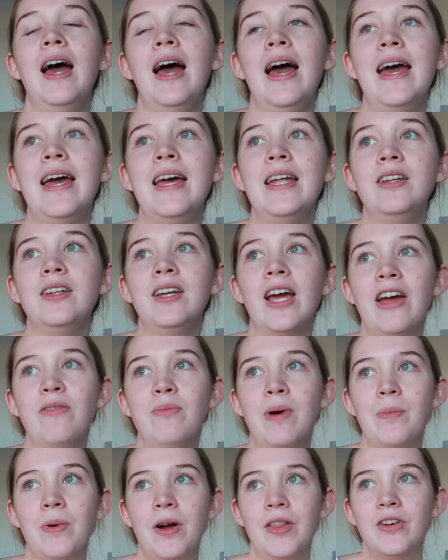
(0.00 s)
and gave
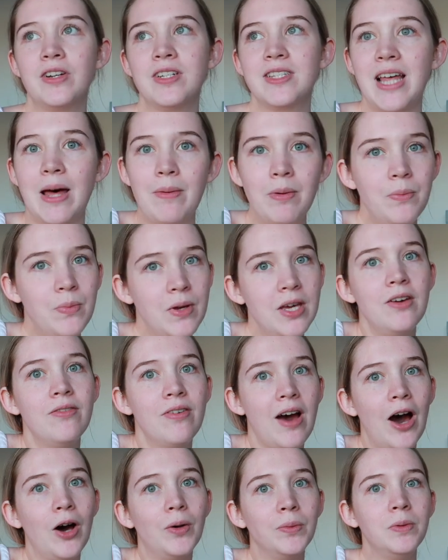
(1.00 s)
my brother a slab of beer
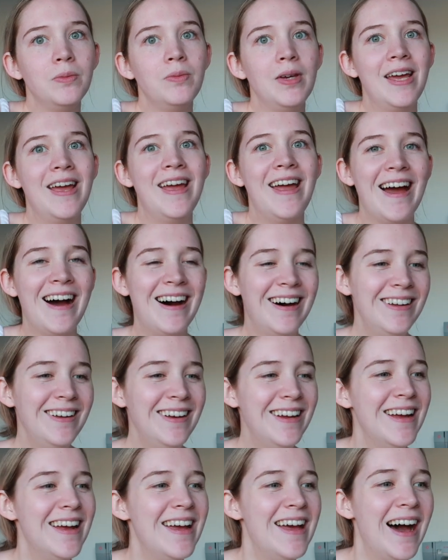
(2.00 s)
for helping me out
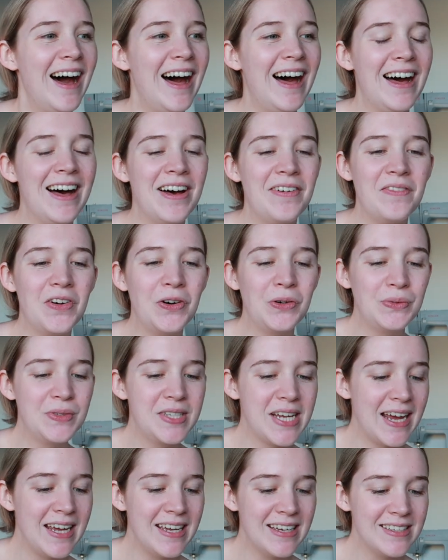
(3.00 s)
um, all
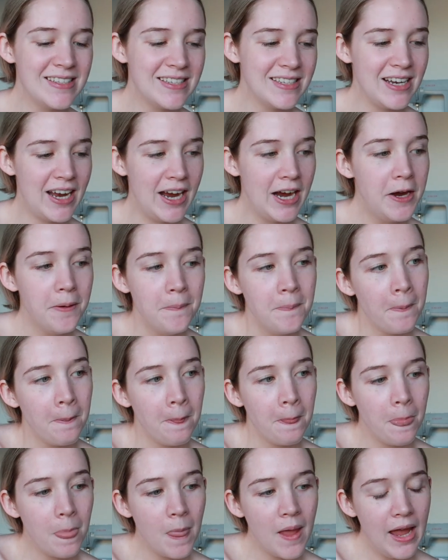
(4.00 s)
day yesterday.
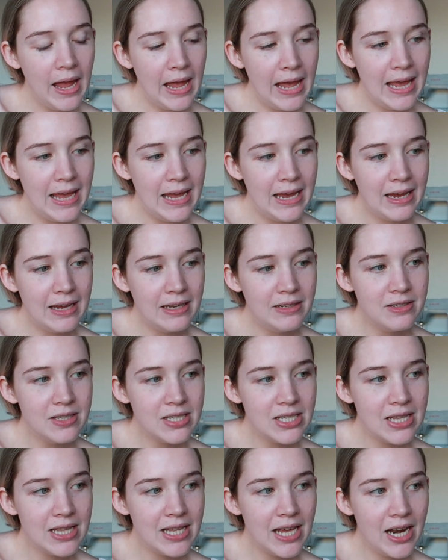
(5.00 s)
And
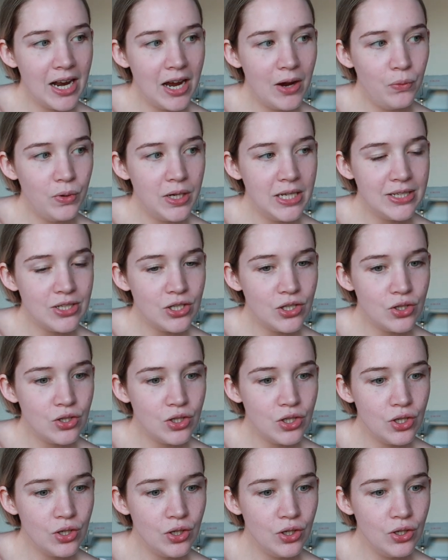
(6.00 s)
then I went
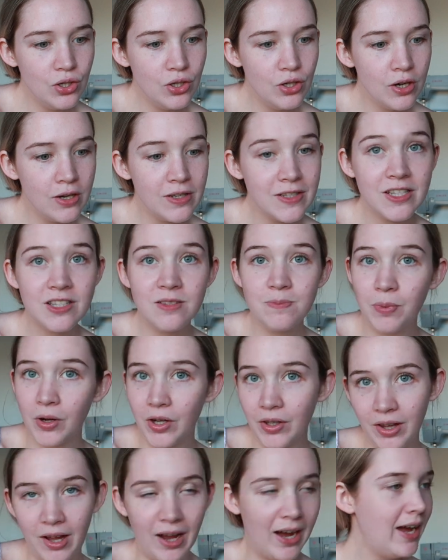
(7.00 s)
to
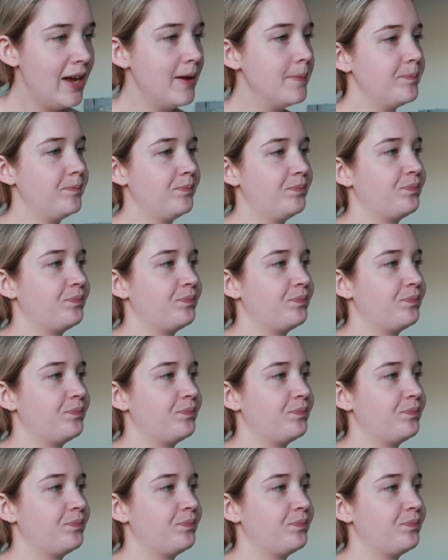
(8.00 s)
Spotlight.